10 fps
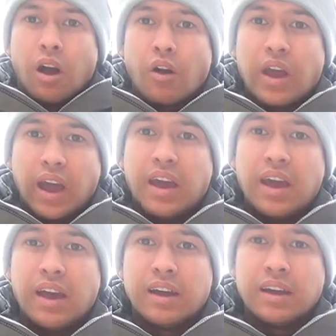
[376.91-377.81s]
Okay,
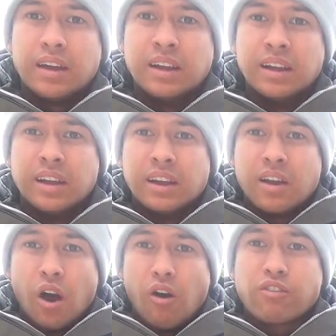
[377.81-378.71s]

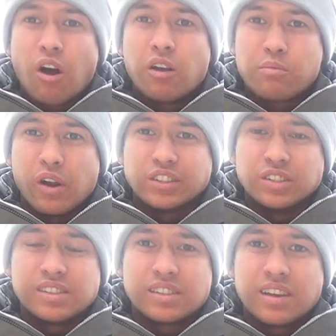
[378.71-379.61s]
overall
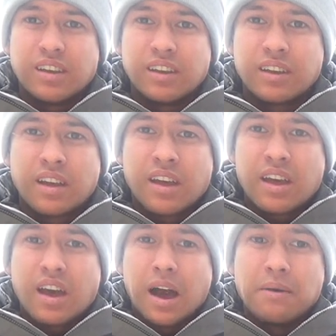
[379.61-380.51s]
impressions.
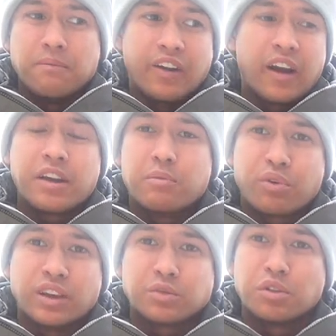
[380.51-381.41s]
I'm very
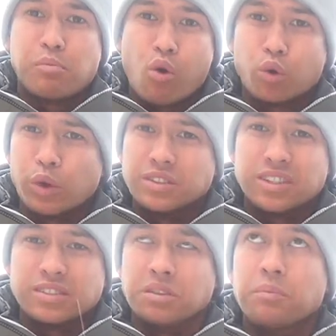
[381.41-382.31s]
impressed with the Boar Wheel
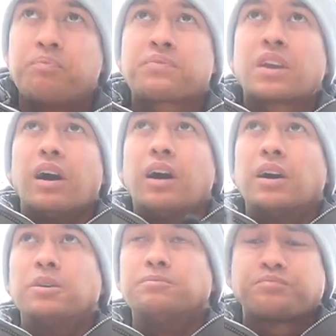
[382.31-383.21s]
System.
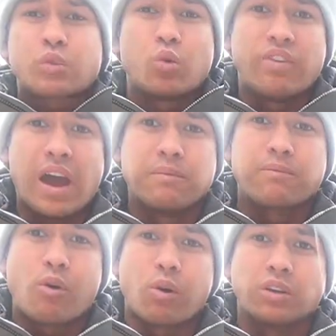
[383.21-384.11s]
We've had them
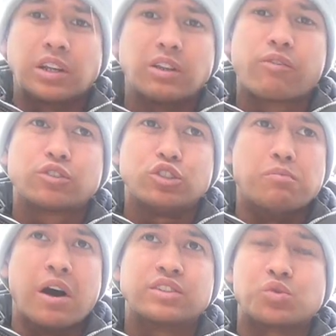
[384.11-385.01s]
for a little over 2
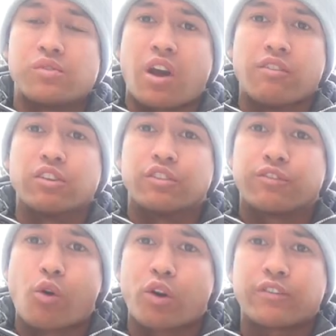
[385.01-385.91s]
months. We've covered
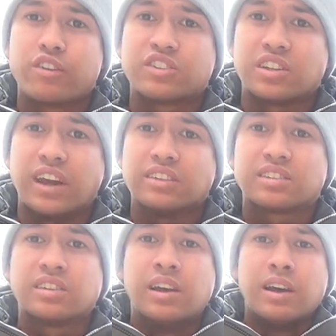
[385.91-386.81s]
4 different
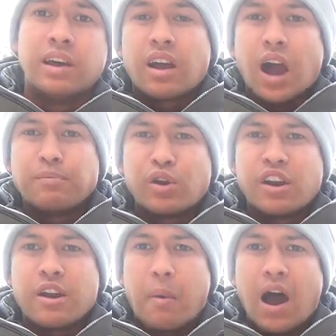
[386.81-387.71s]
states. I'd put
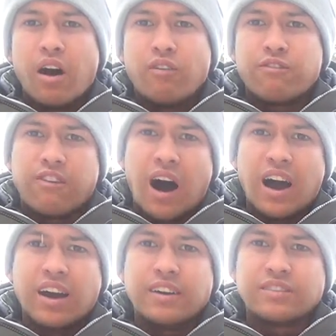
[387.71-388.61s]
it at about
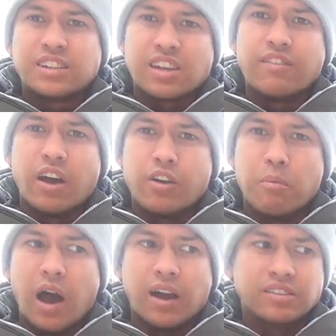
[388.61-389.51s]
500 to 700
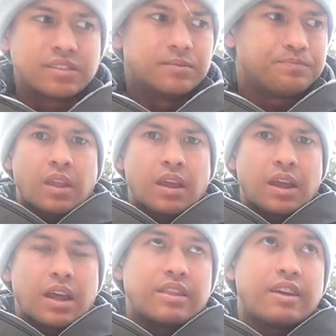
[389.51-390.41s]
miles.
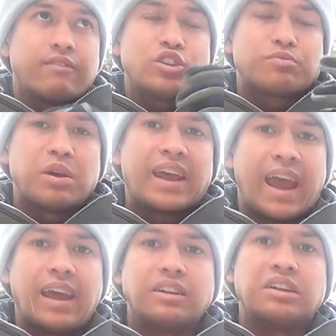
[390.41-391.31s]
They've just been
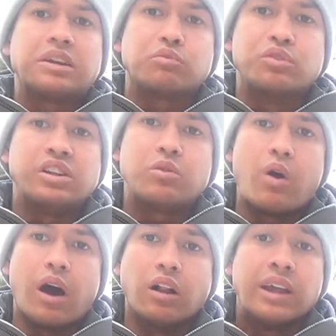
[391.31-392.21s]
handling really
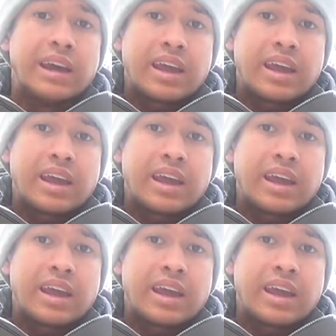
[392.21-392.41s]
well.